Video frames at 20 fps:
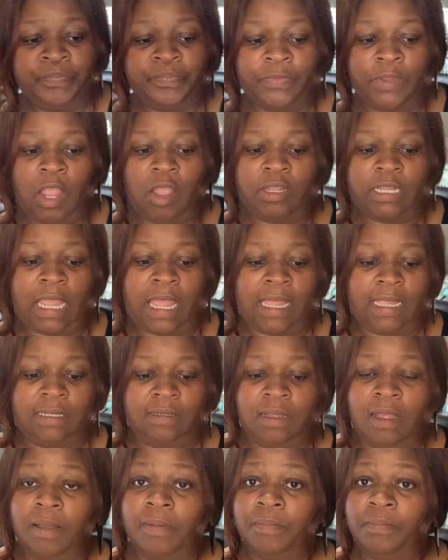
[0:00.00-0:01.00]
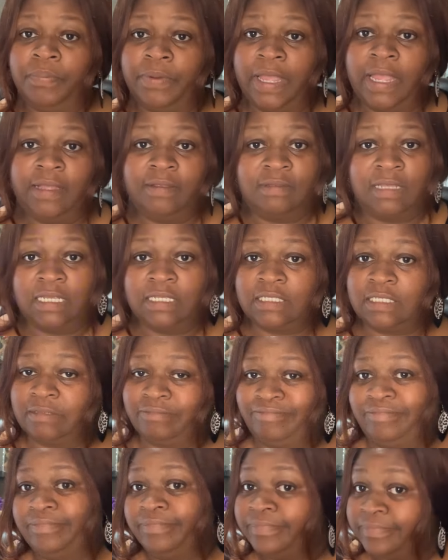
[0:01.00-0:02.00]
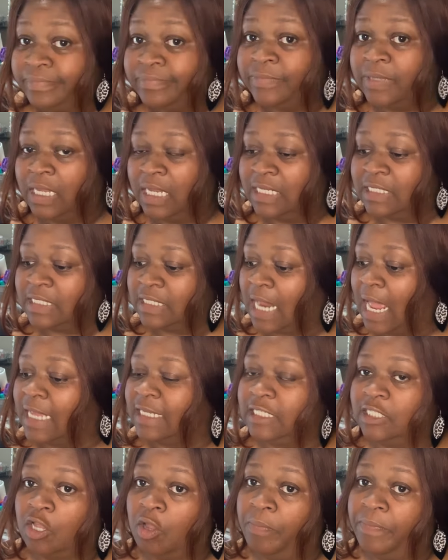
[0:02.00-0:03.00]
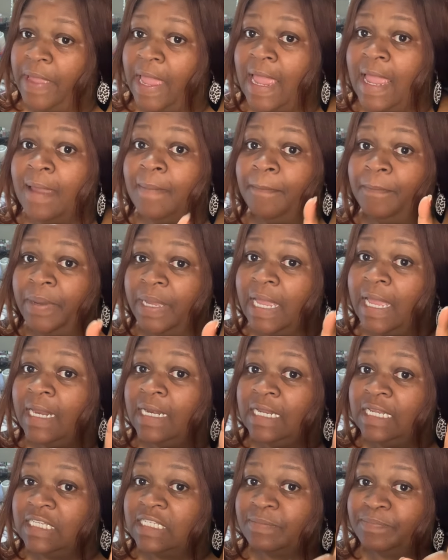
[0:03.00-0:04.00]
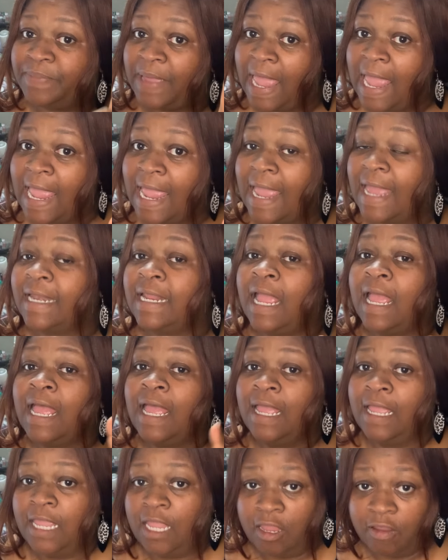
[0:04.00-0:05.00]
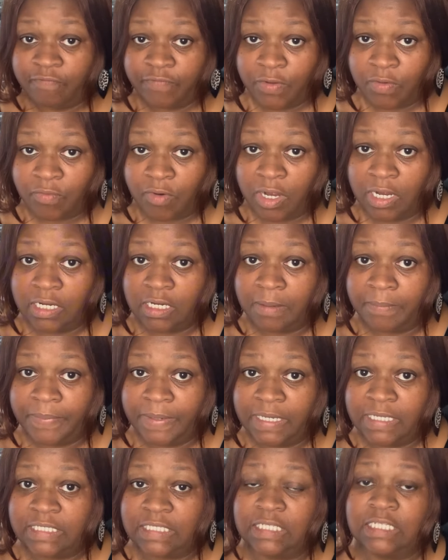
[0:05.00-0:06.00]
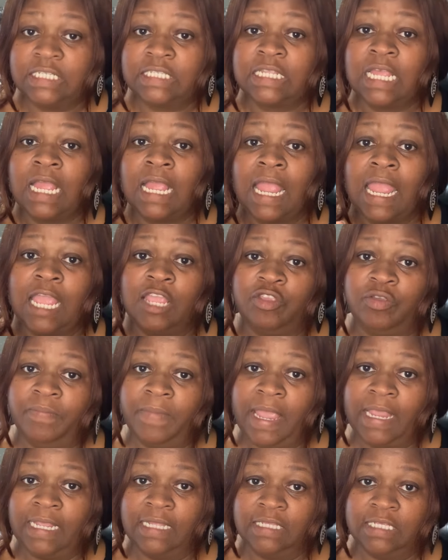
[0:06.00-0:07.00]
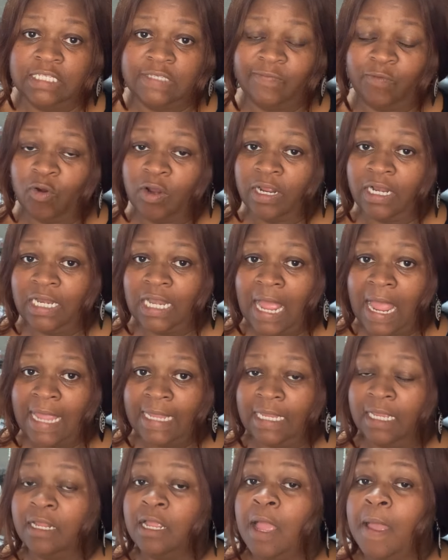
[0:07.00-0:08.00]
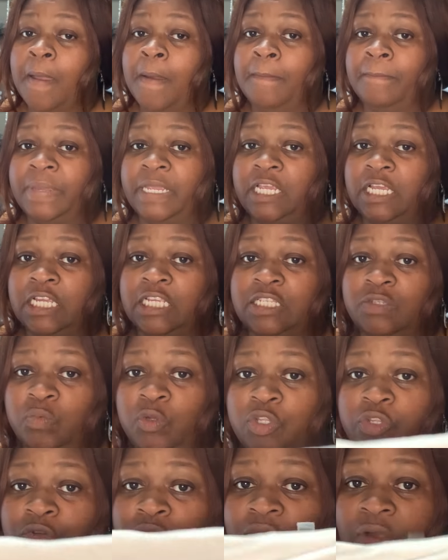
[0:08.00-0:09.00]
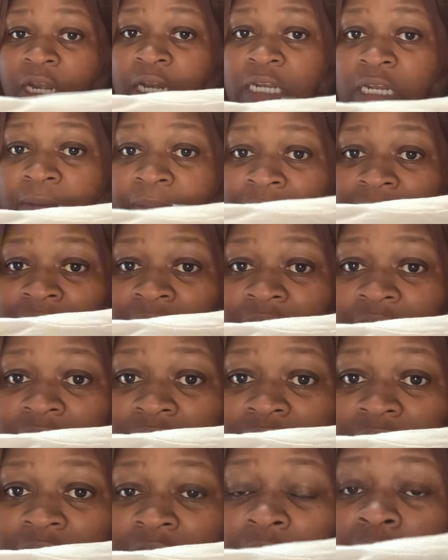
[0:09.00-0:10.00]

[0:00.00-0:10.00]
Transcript: Okay, but it's not so bad, but it's bad if you're running a business and you're making this for a client. Because when you're running a business